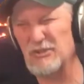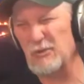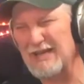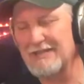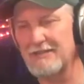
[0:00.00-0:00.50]

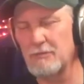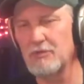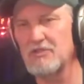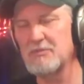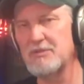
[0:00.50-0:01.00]
quality
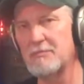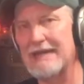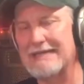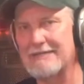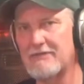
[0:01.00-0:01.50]
woods, but the
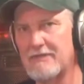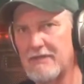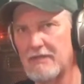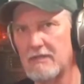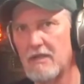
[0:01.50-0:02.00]
bodies are
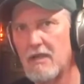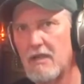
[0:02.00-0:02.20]
thinner.